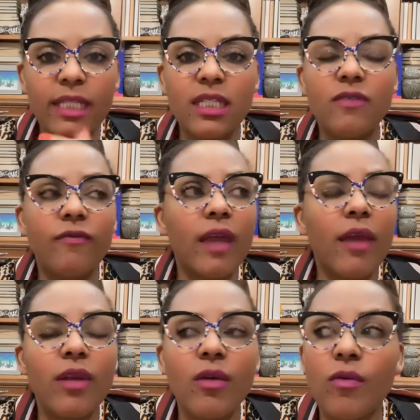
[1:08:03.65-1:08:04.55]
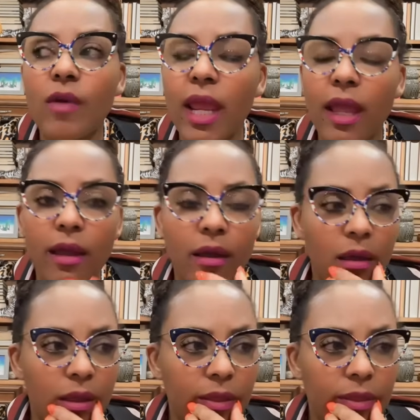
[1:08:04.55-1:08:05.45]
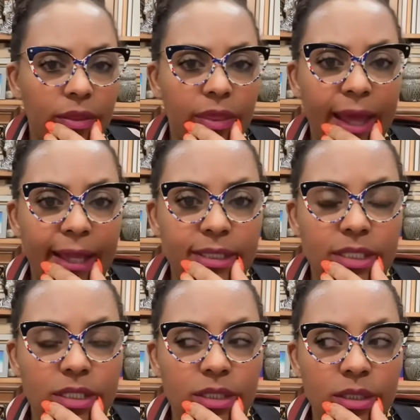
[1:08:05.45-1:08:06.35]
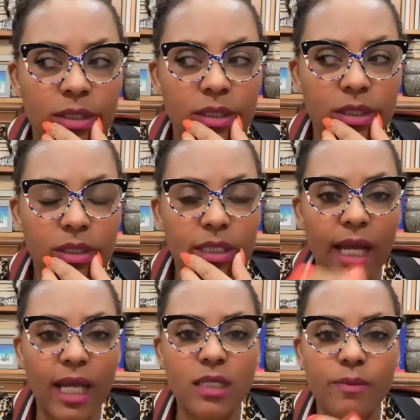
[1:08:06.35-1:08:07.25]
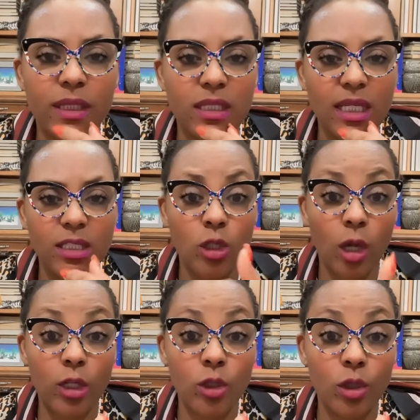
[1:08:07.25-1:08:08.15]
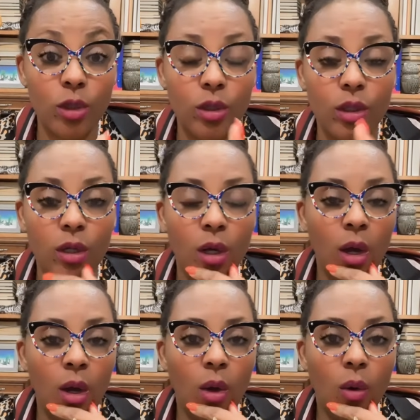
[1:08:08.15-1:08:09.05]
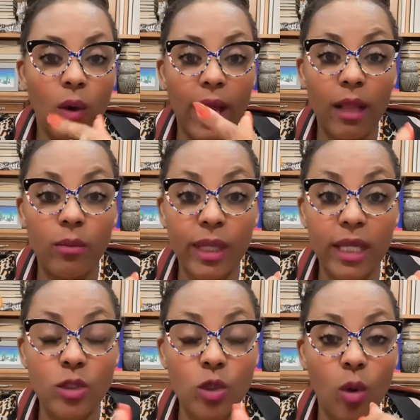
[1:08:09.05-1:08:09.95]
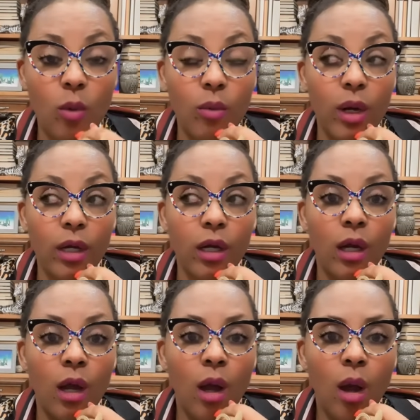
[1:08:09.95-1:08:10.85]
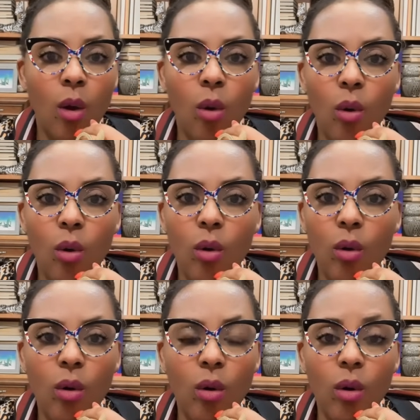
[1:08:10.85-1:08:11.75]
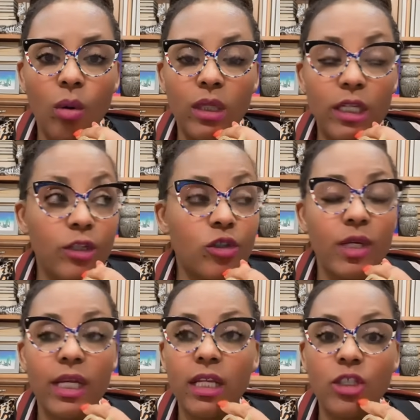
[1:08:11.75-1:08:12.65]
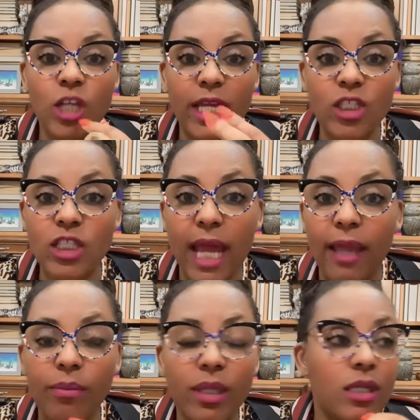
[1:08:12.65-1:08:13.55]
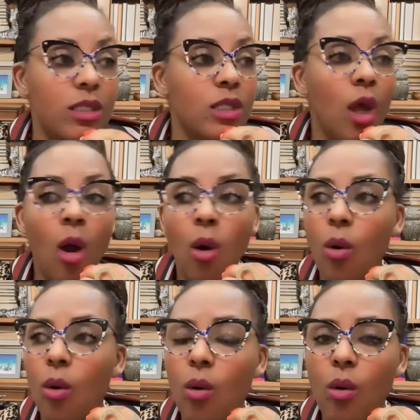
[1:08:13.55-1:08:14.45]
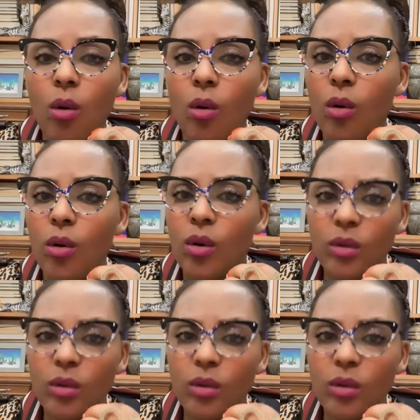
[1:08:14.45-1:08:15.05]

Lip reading: It is very rare that the husband doesn't know how to cook or help kids' homework or literally change diapers or